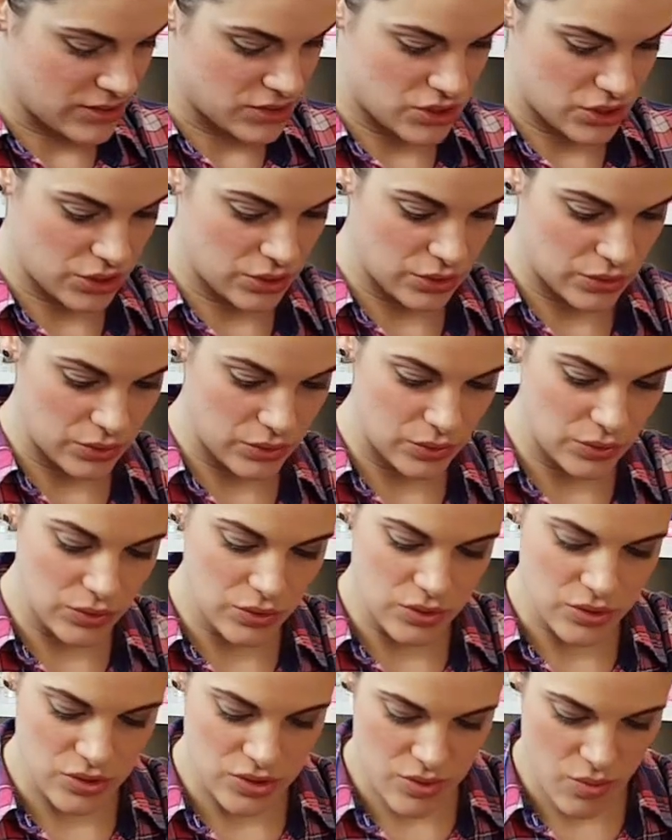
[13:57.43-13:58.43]

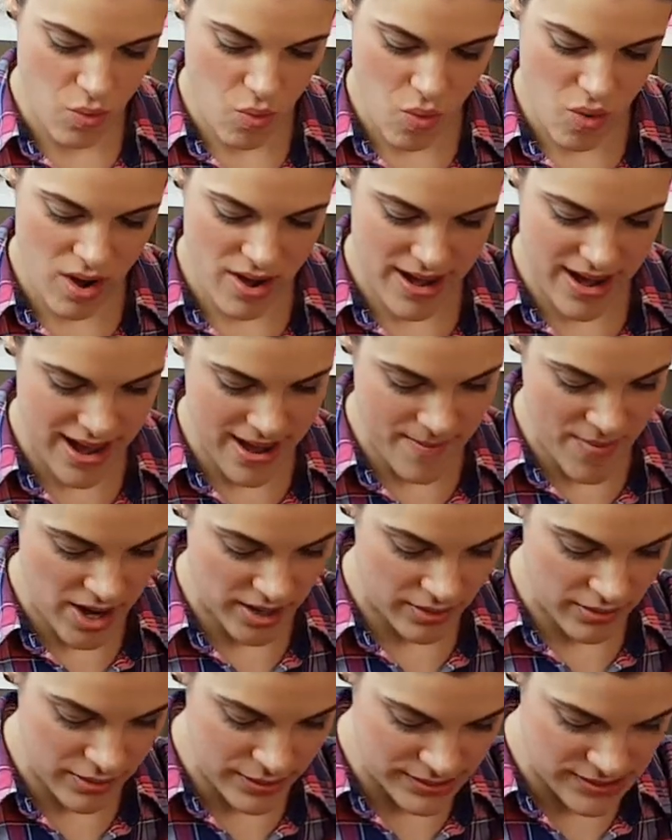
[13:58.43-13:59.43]
to what am I
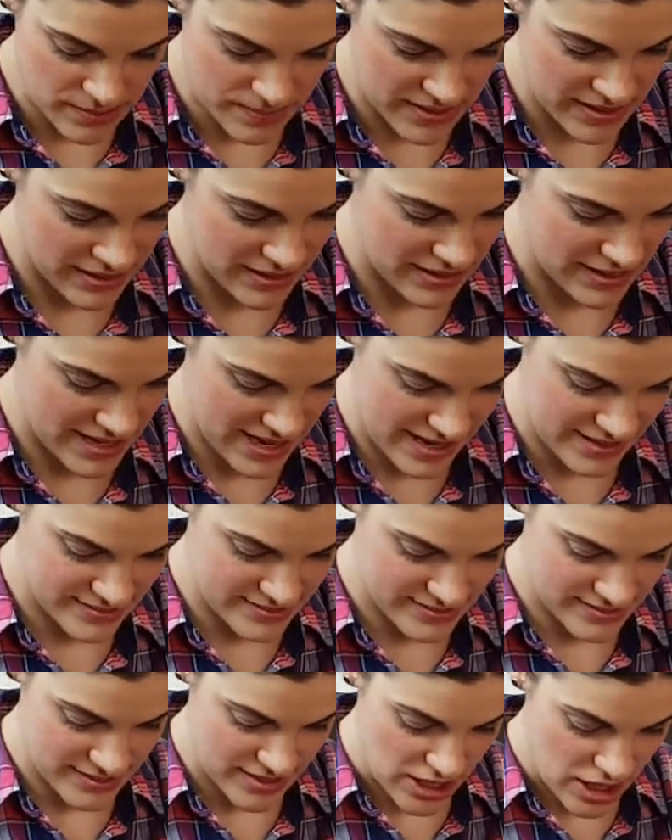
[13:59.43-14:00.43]
going to pick
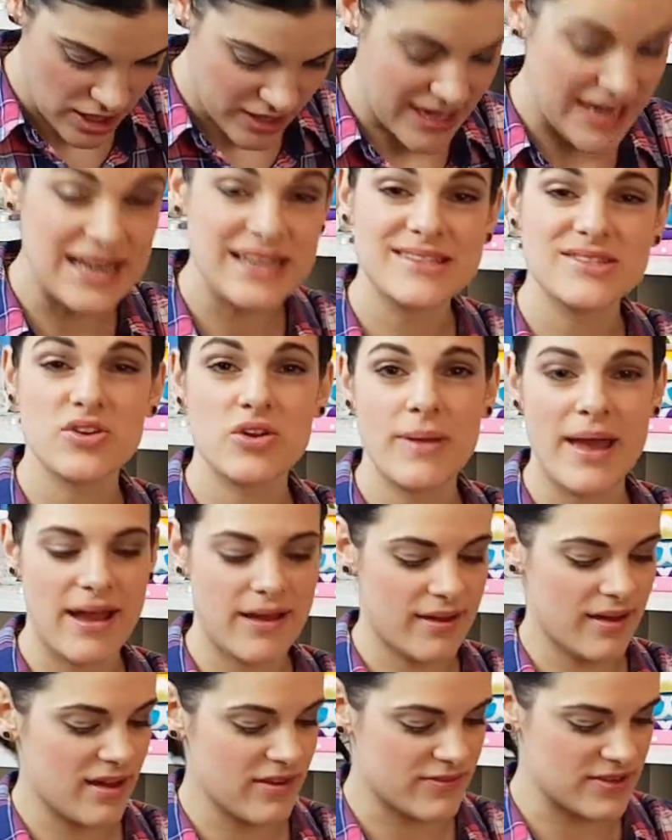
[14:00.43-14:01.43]
next. Okay, let's talk about
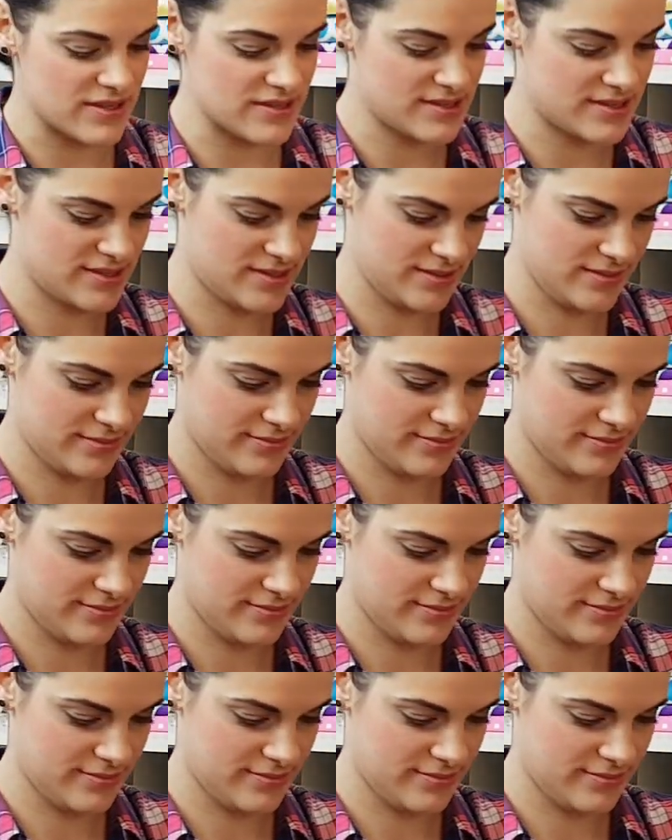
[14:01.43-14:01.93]
covers.